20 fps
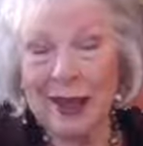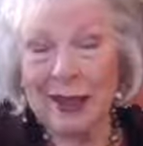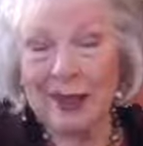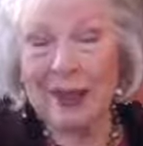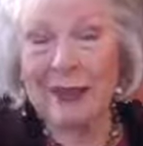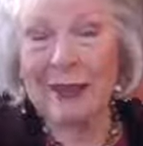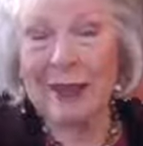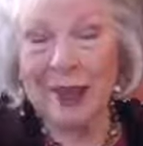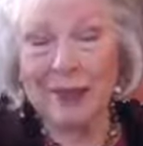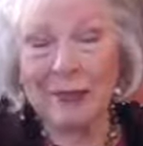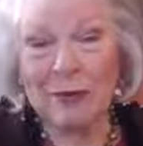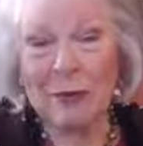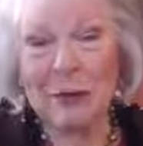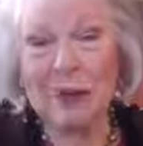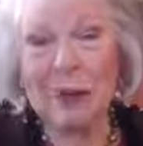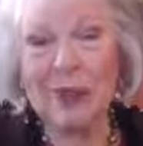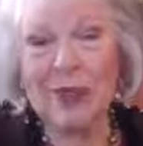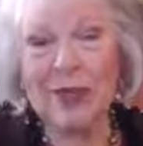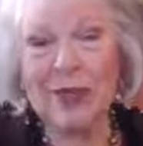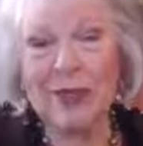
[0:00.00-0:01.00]

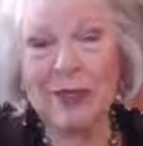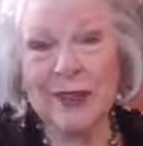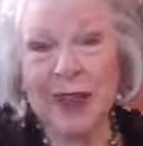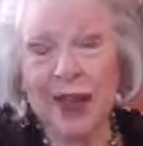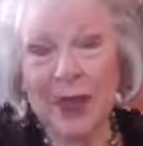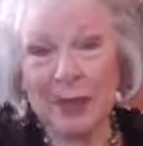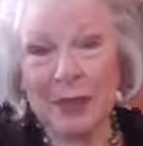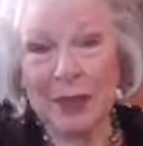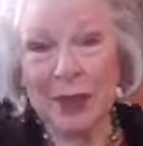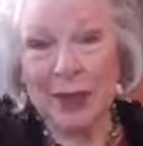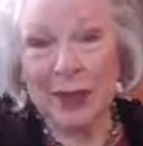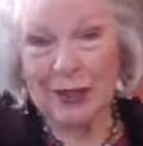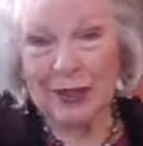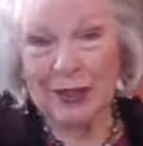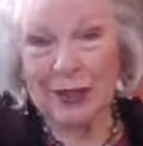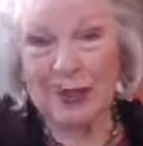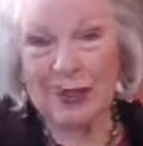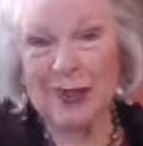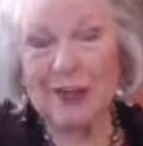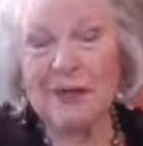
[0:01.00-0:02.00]
lovers and
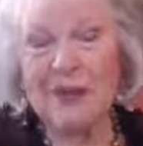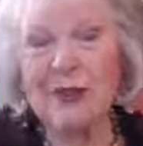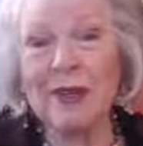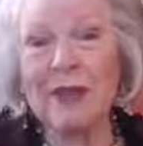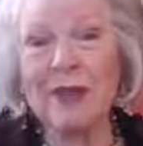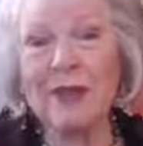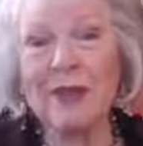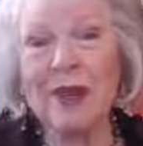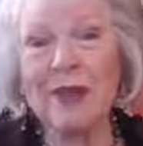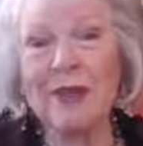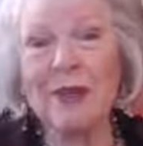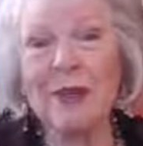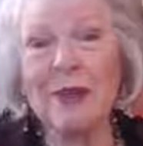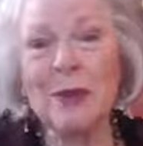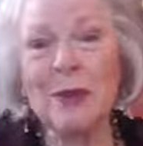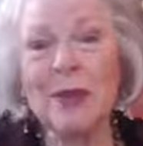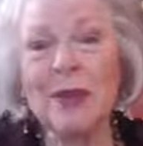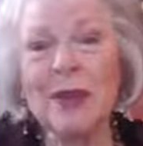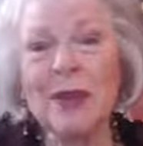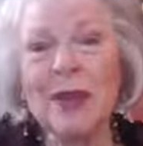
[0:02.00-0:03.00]
significant
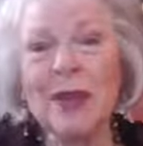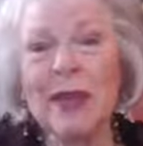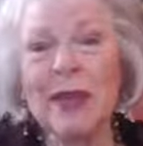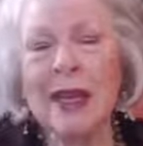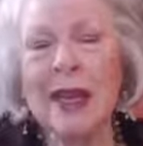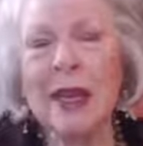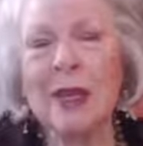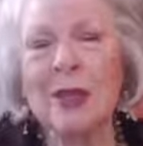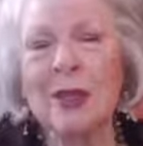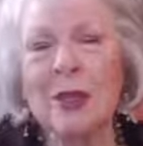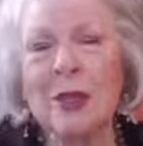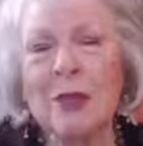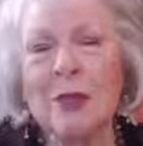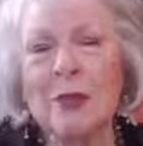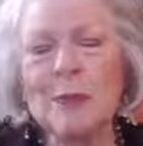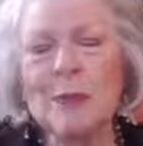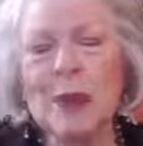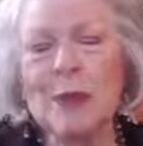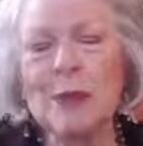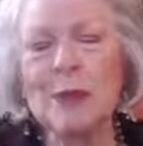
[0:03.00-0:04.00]
others and
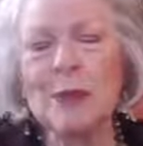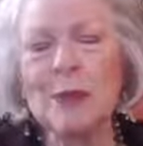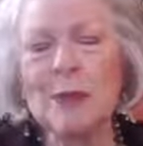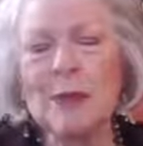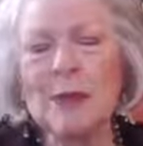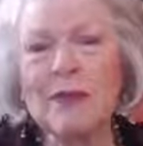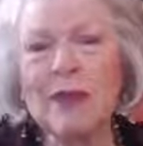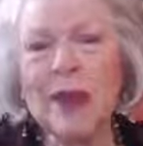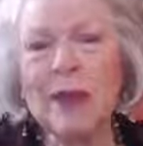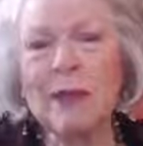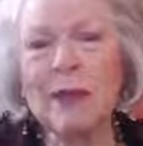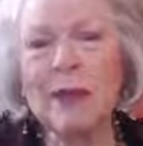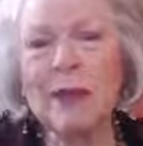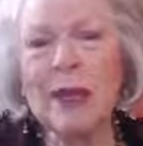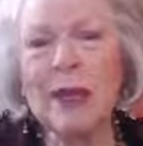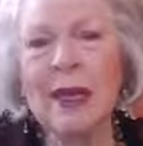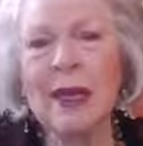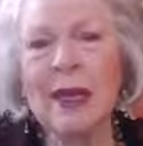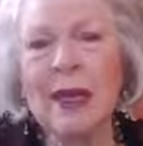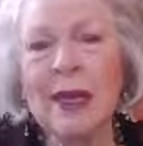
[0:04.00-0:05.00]
close members of
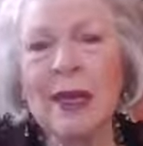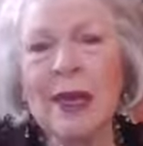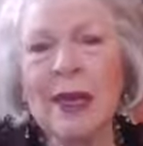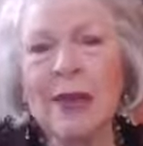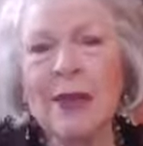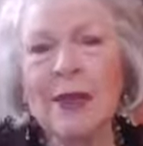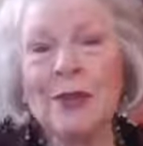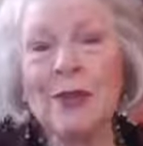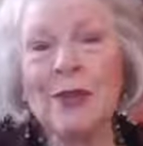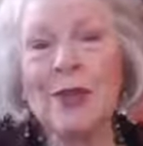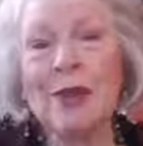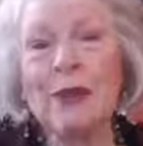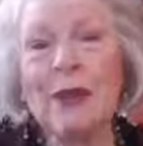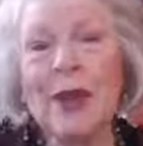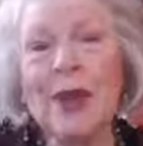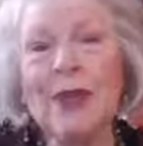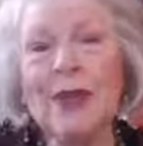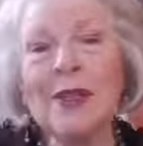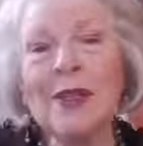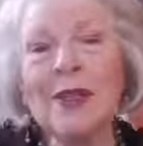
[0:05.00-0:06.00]
family, the
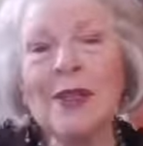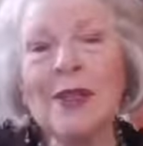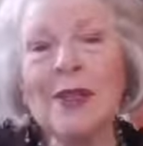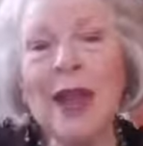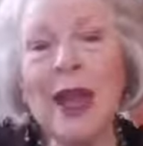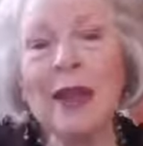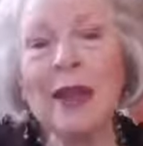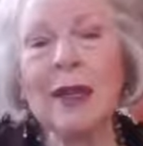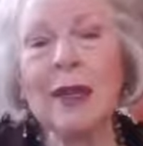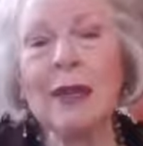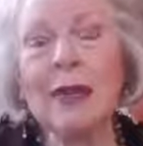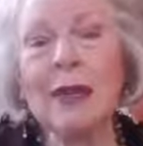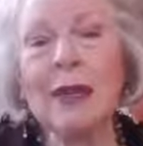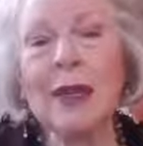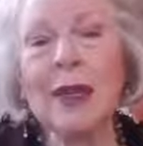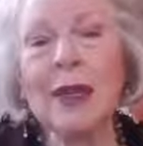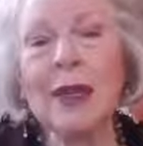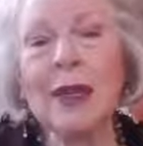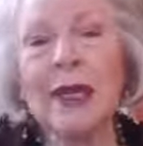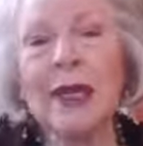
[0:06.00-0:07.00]
greatest challenge
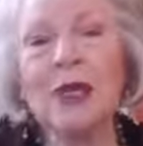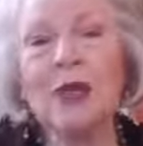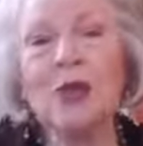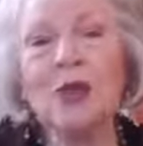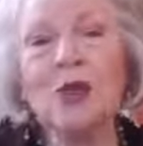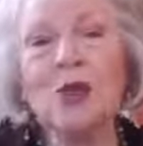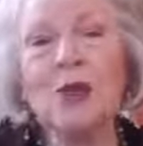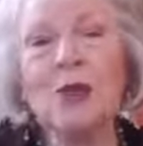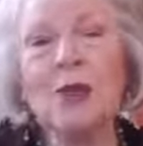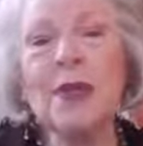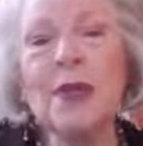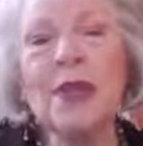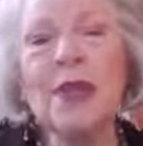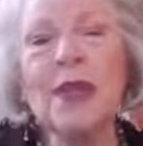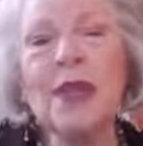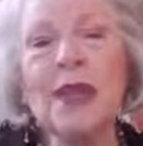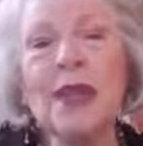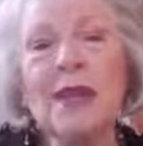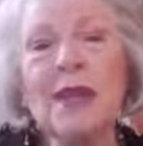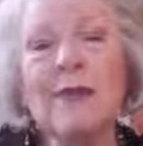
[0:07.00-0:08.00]
is to
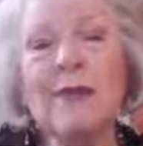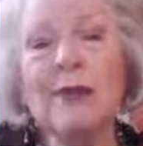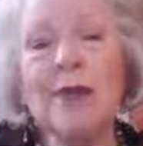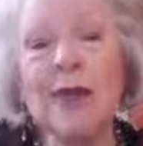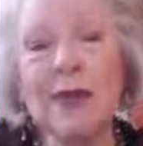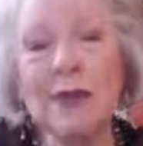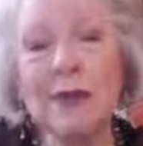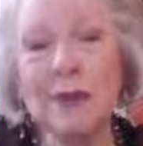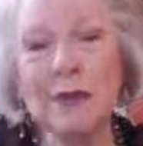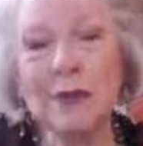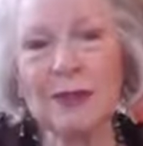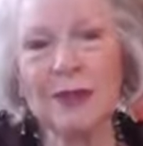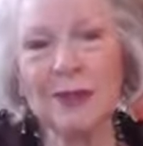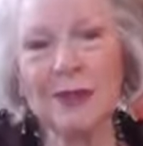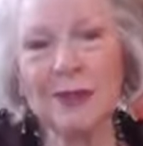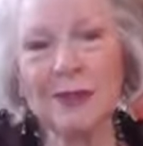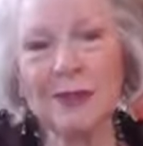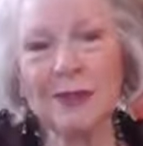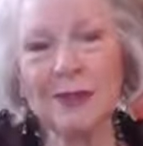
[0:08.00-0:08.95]
receive gifts